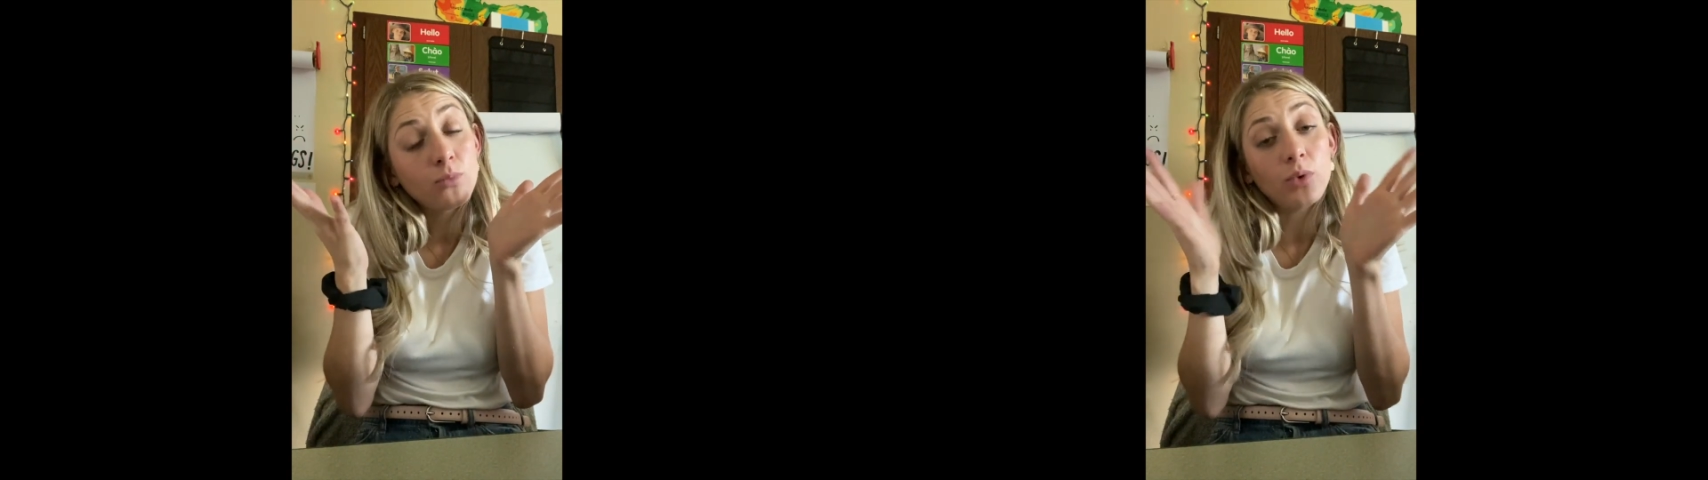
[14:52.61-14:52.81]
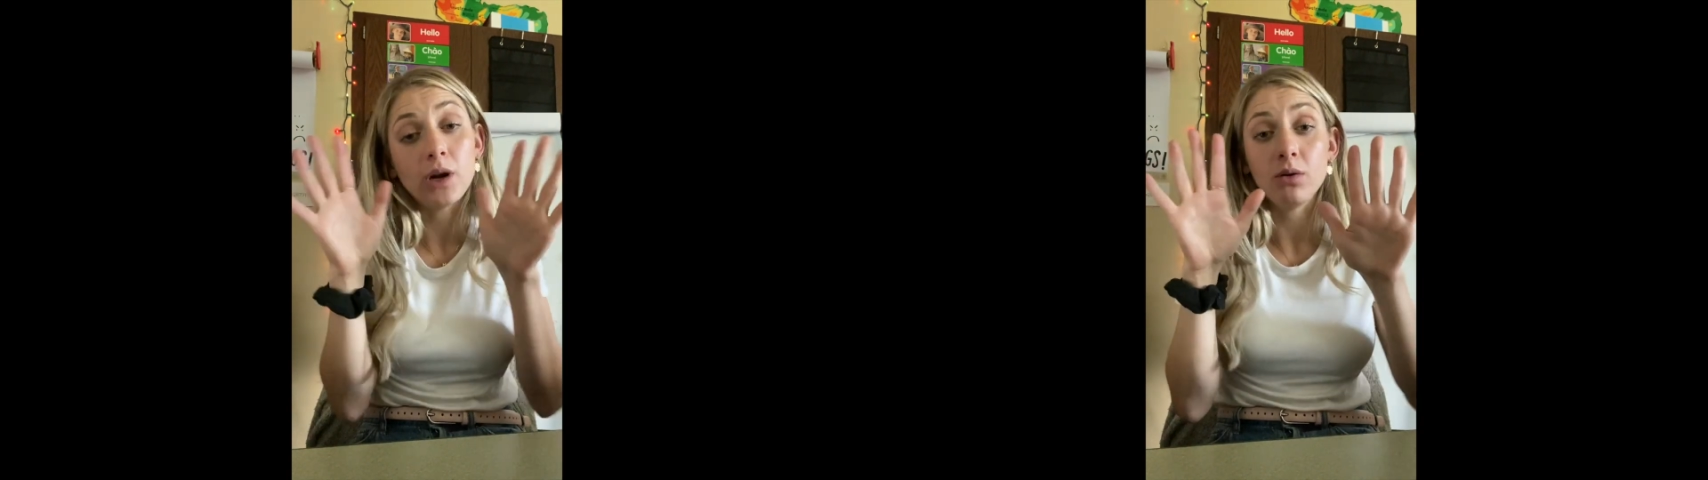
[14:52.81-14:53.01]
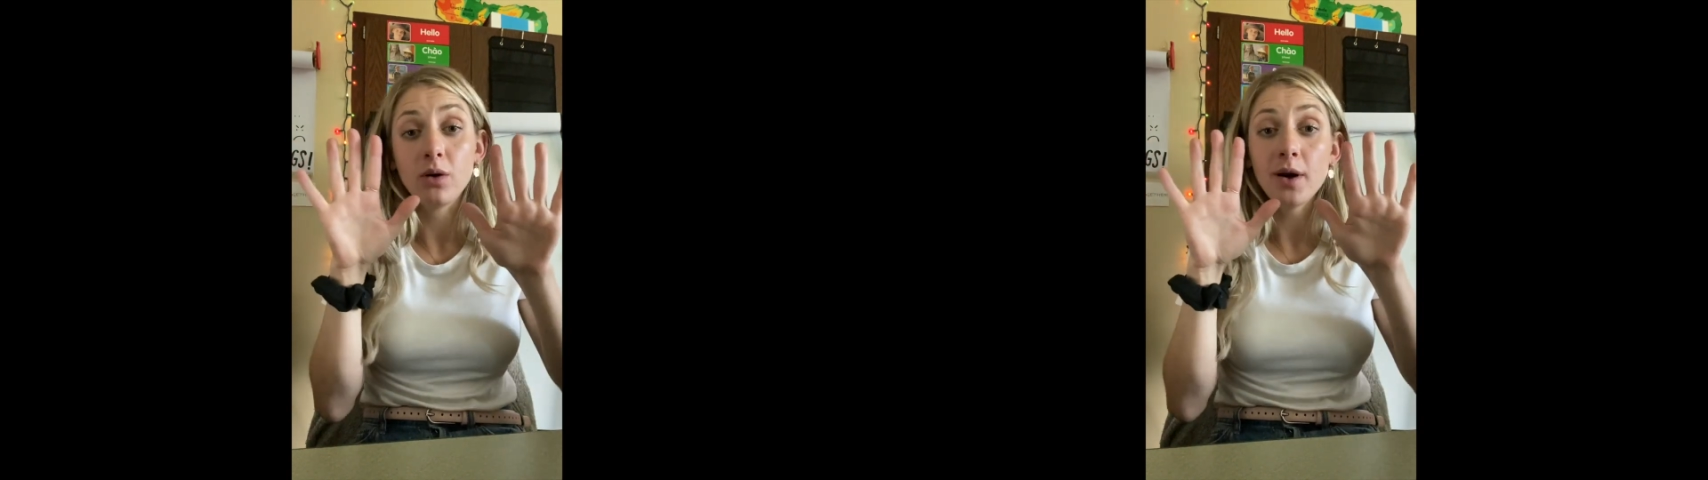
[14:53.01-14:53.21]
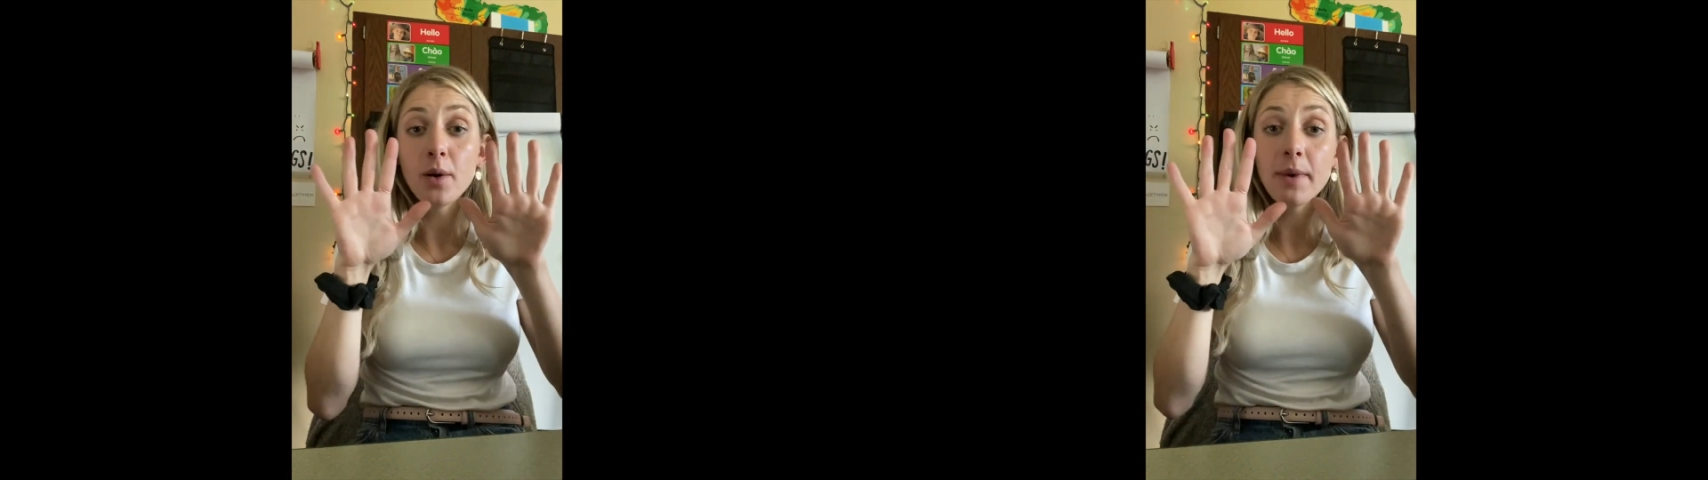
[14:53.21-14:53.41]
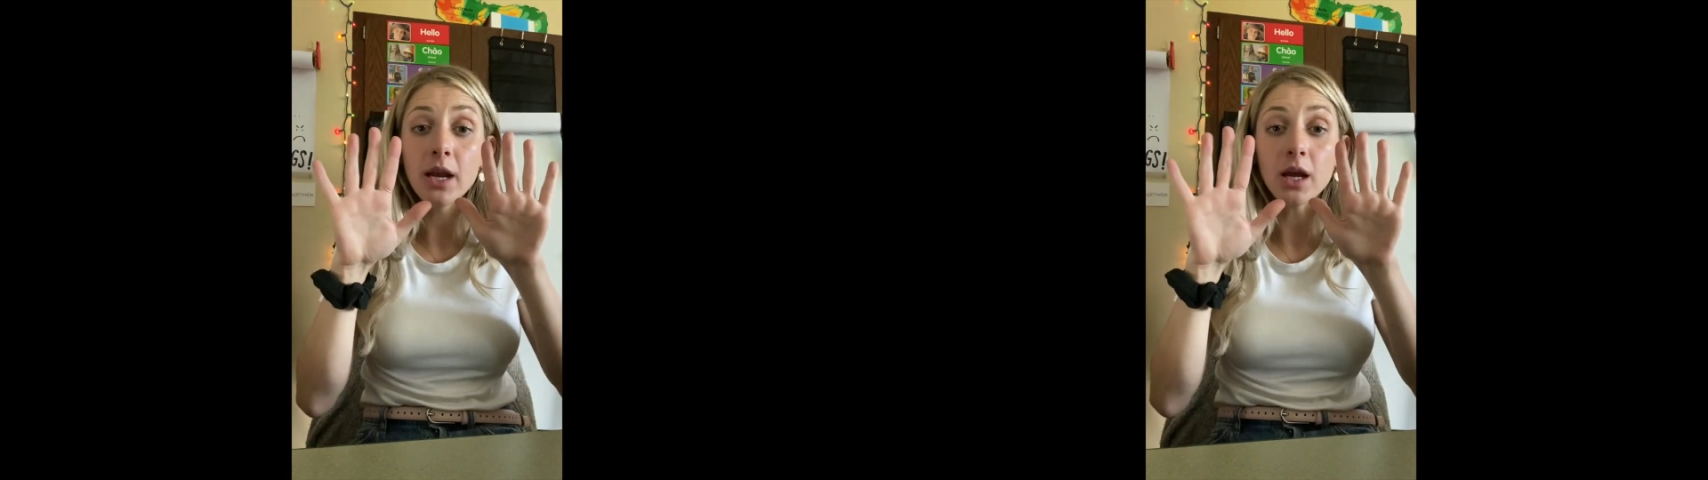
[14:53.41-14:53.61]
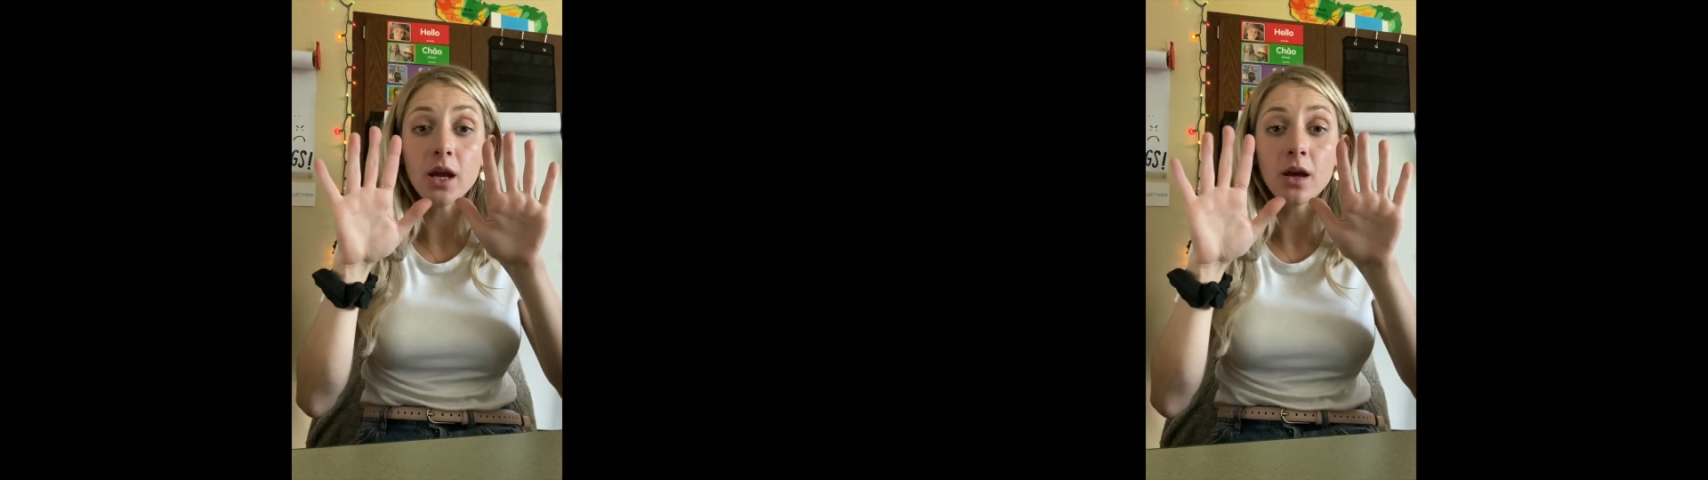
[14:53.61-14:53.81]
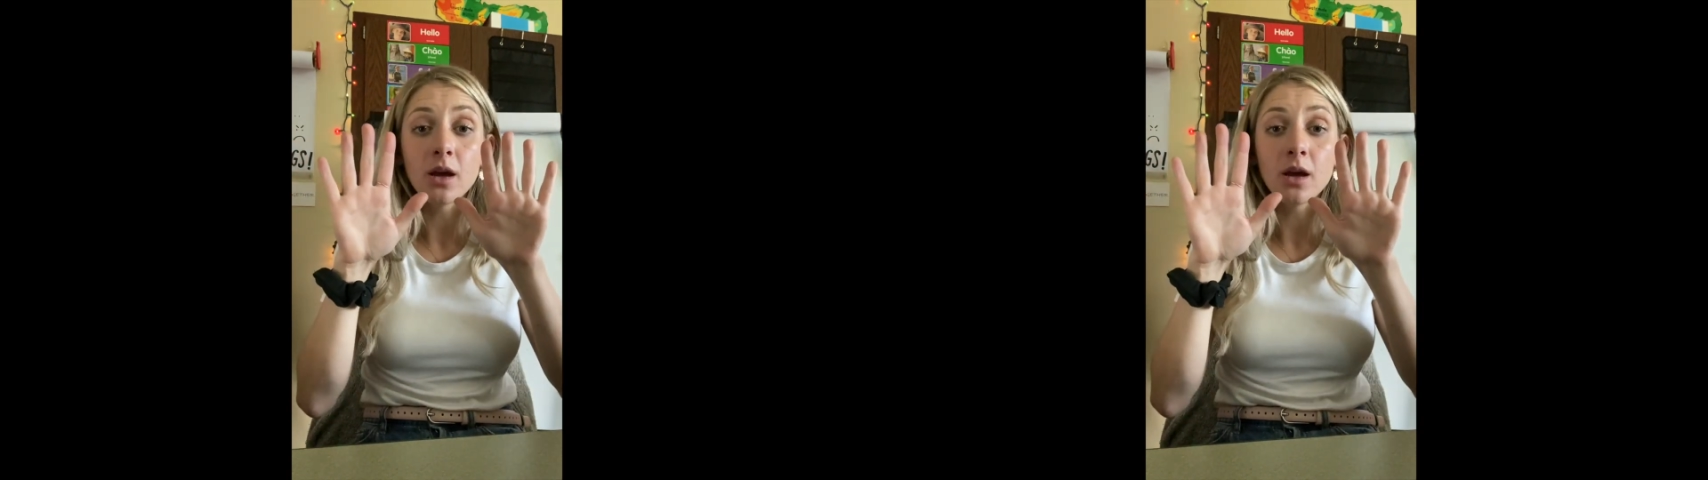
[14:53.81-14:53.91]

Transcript: we don't know how many,